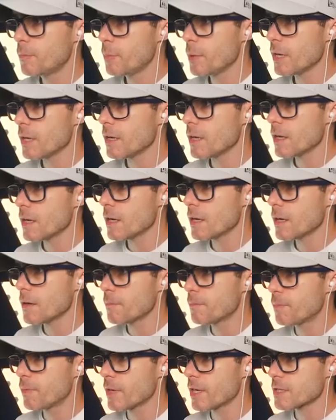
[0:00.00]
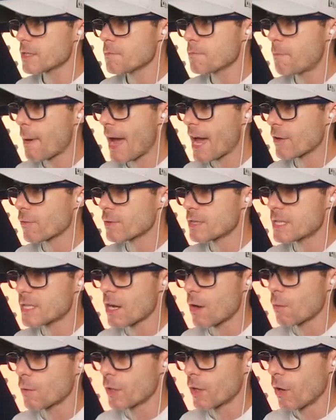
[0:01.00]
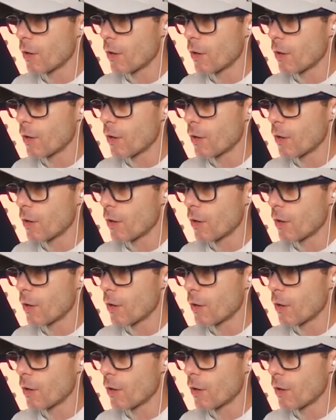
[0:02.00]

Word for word: bit of, we got some batteries going